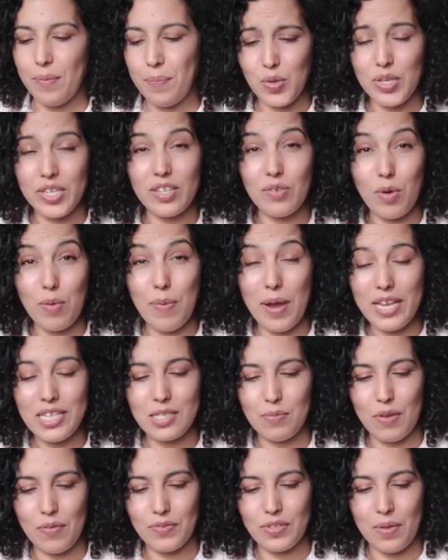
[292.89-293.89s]
So it reminds
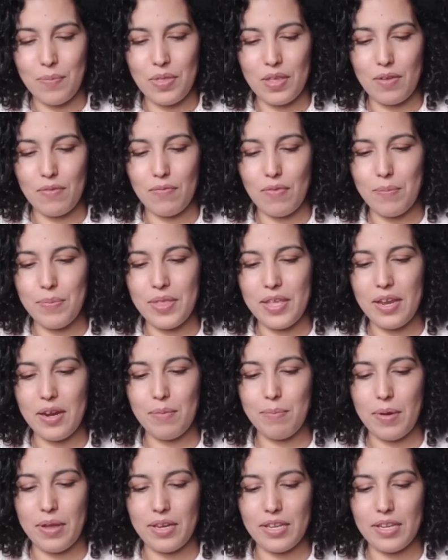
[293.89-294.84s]
me of something from there, but